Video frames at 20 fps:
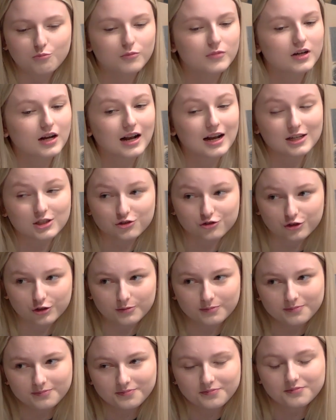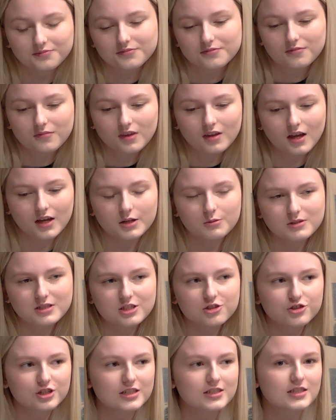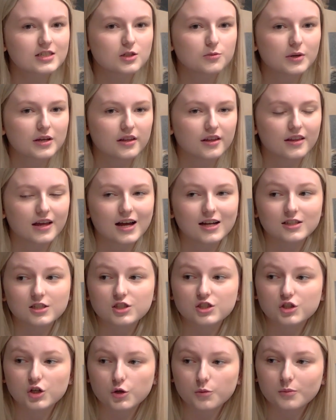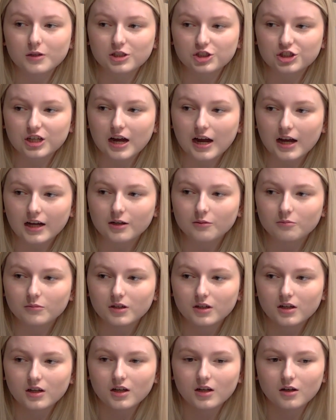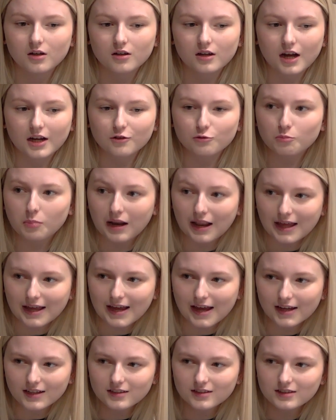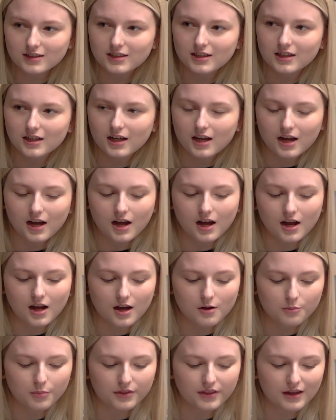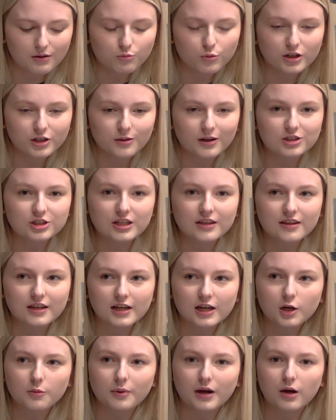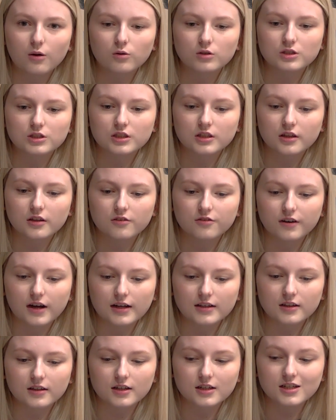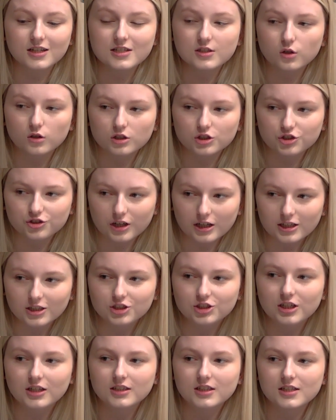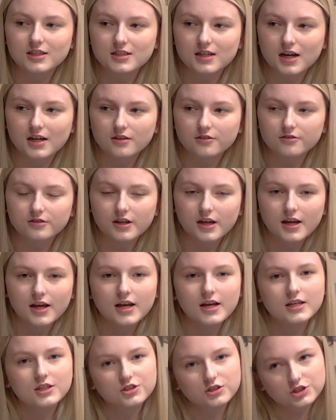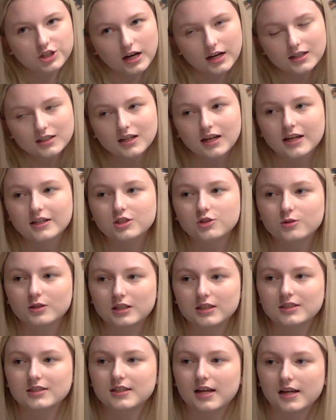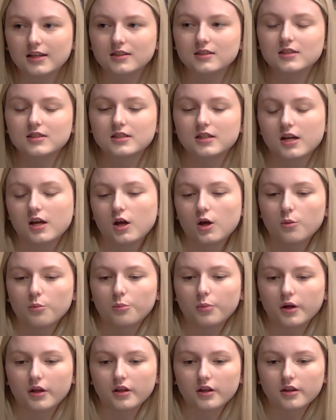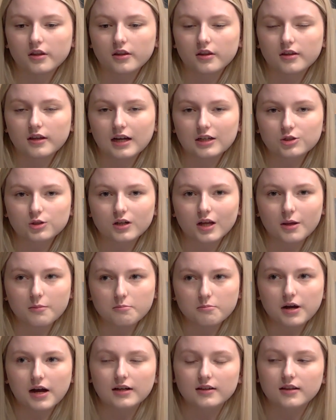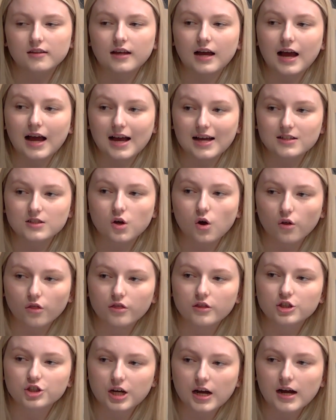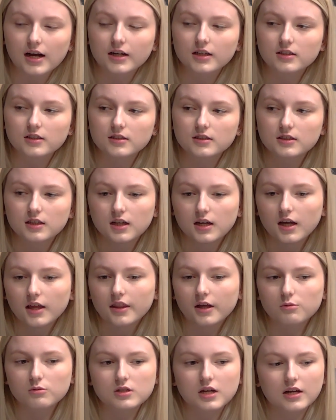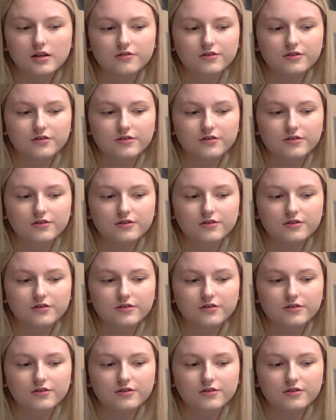classroom. And it was interesting to me that they had so much time kind of playing. But then when you actually think about the fact that it is all structured and it's child-led to an extent, but the actual impact that has on the child, that was kind of